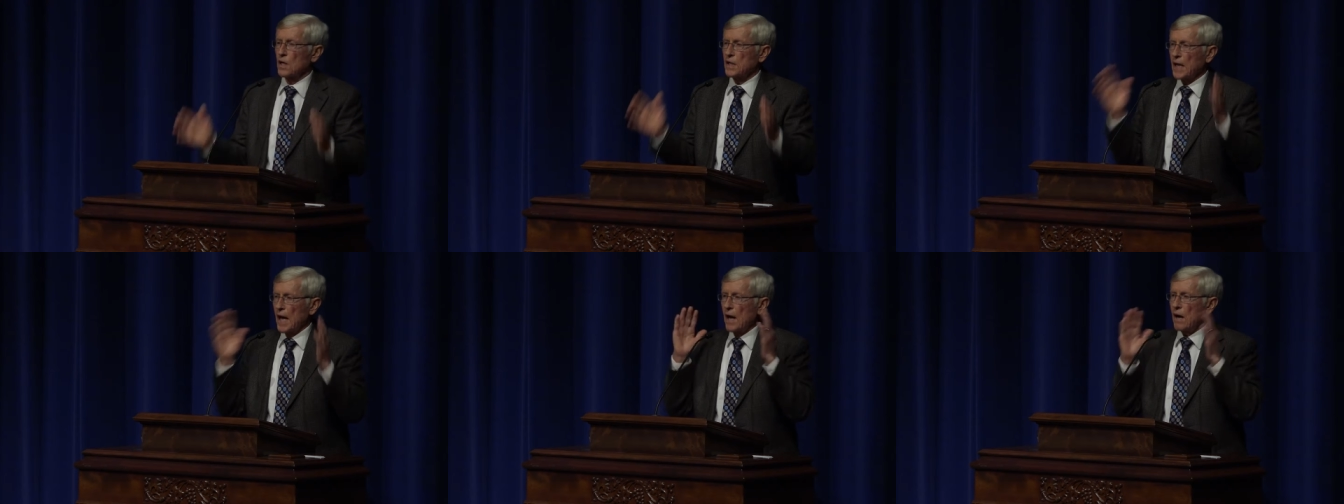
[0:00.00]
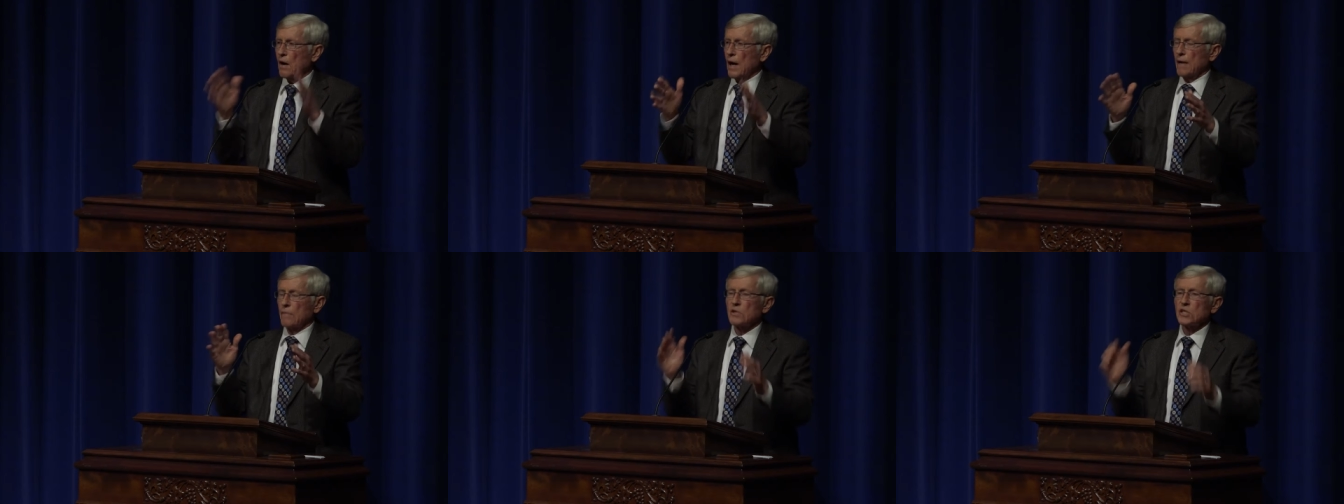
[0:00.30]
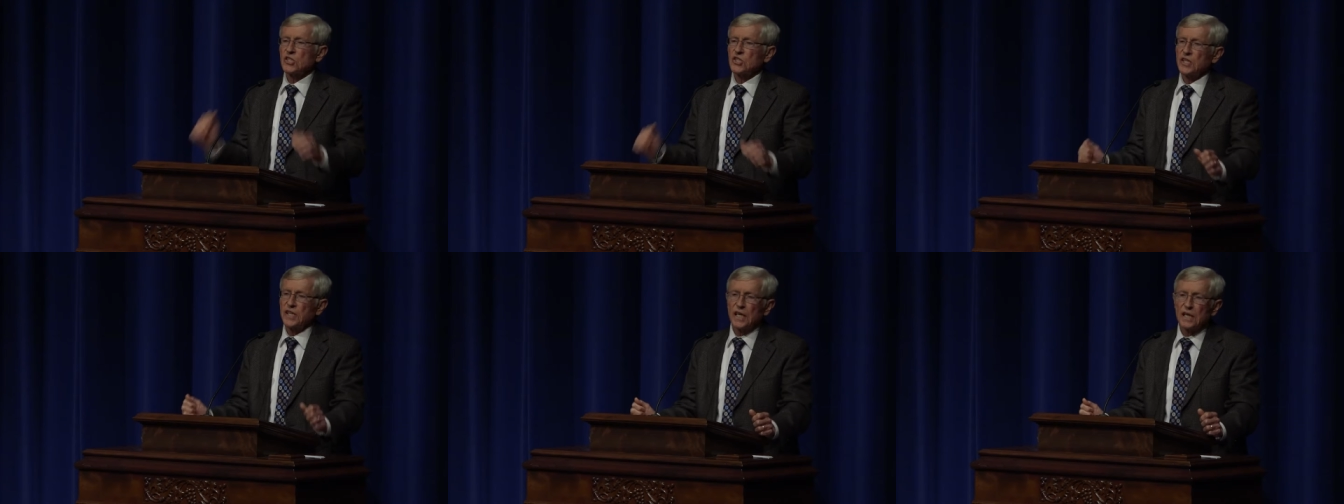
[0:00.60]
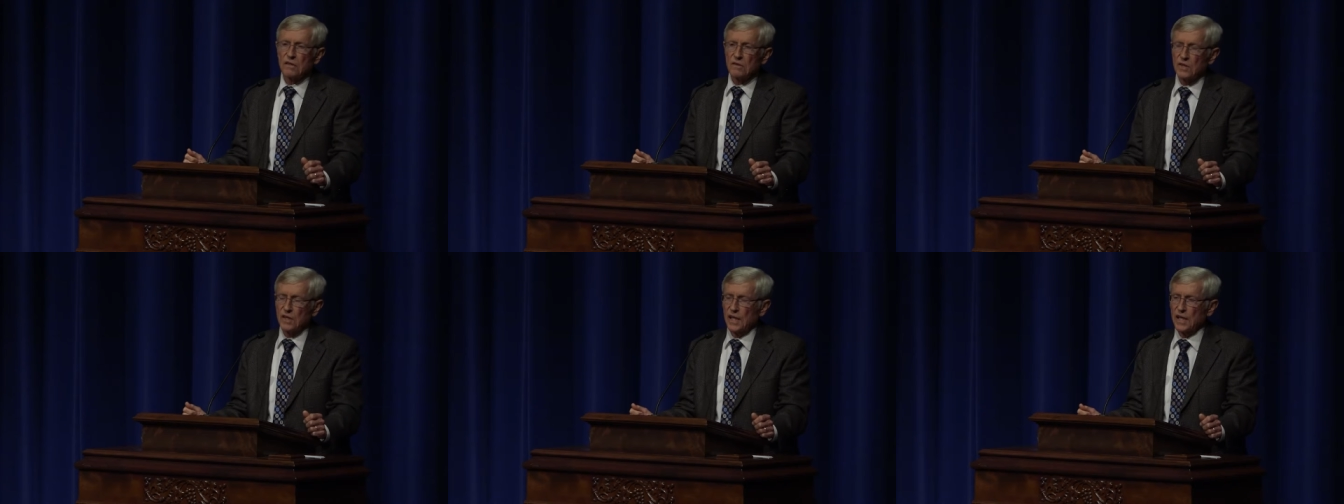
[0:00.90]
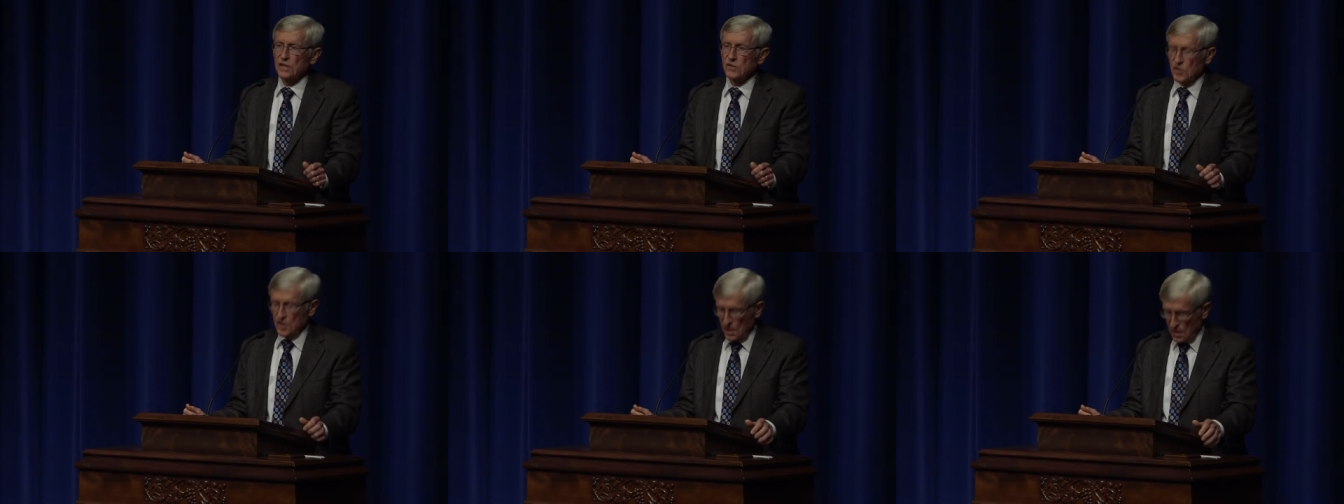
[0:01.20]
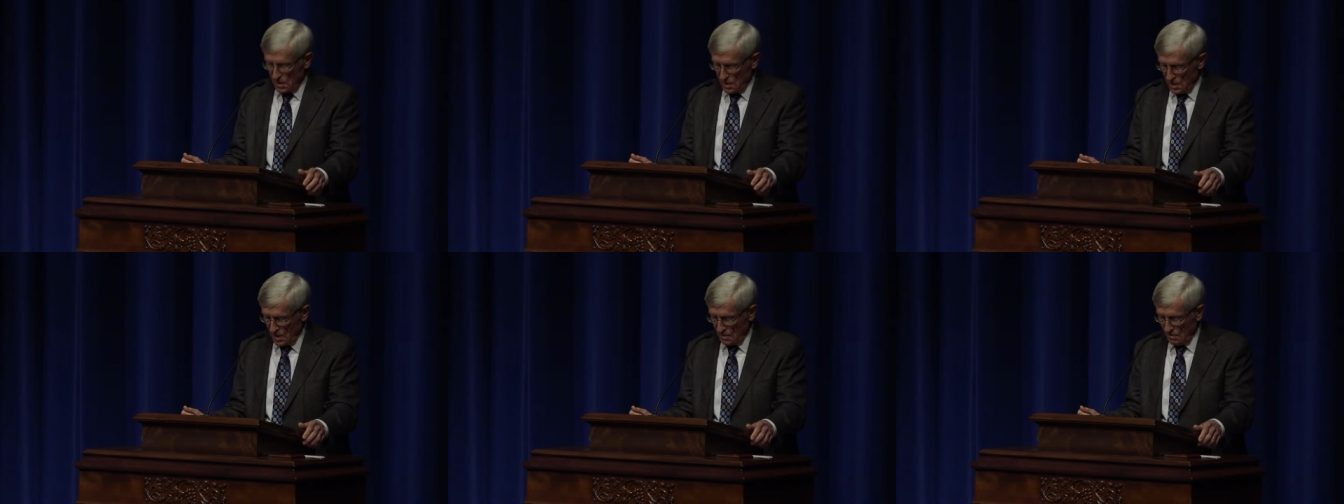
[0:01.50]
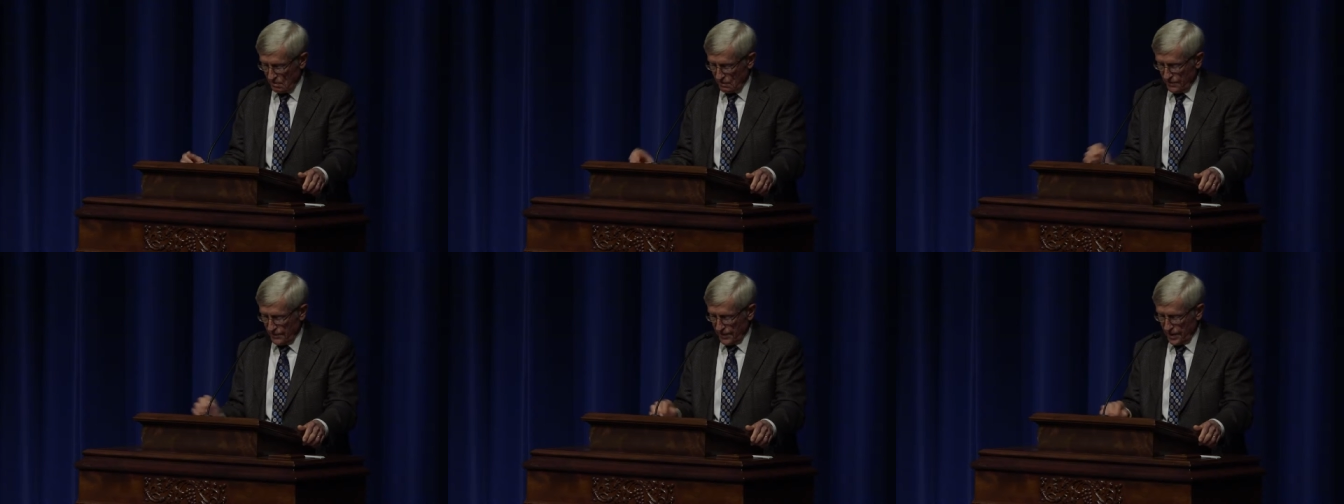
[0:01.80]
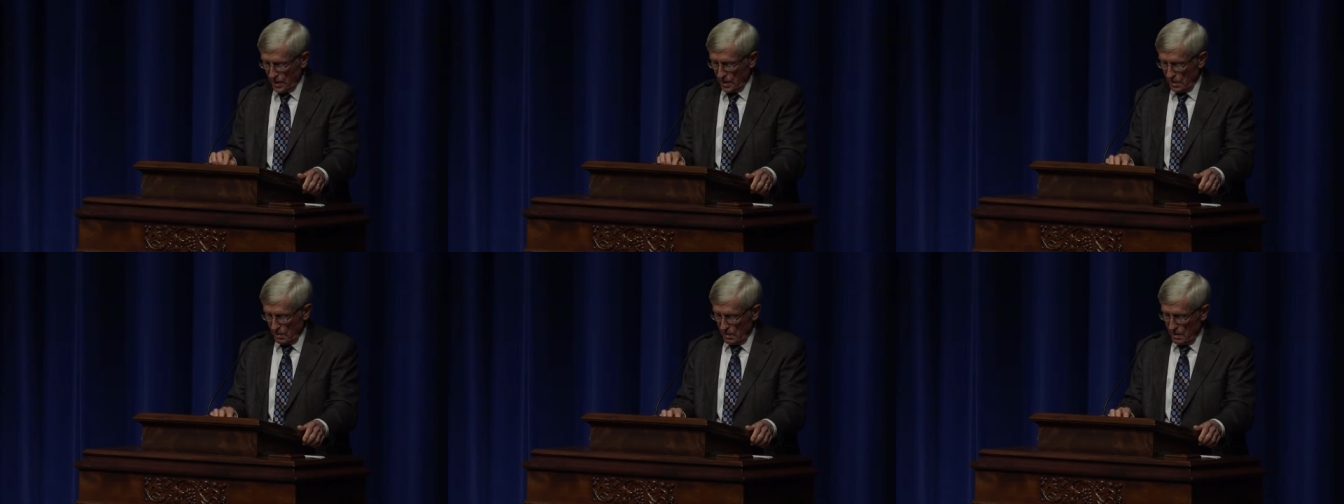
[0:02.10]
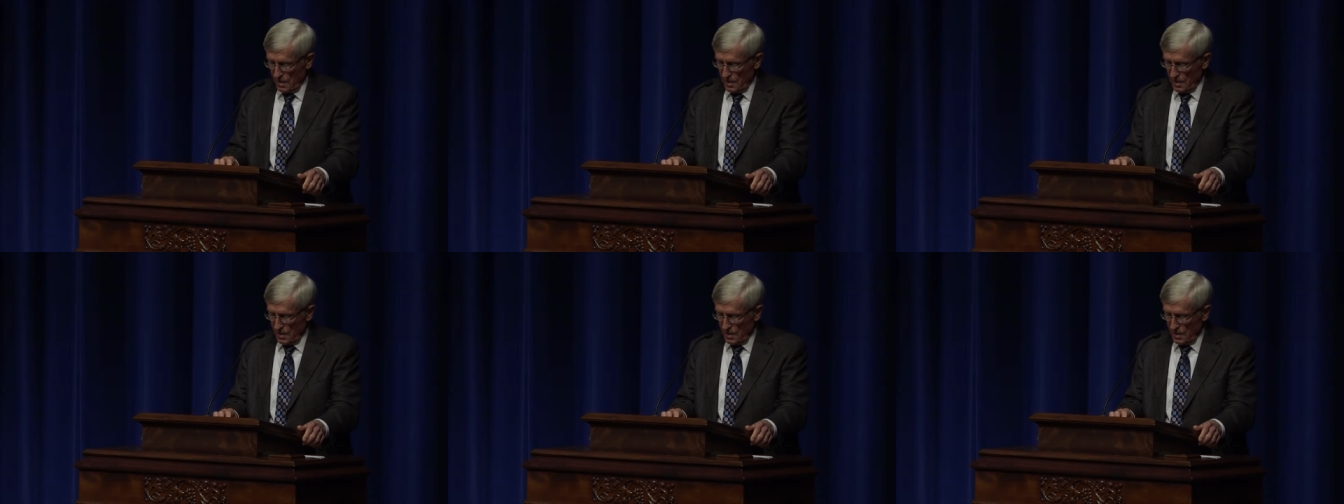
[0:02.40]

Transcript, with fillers: and now I was seeing things that didn't fit.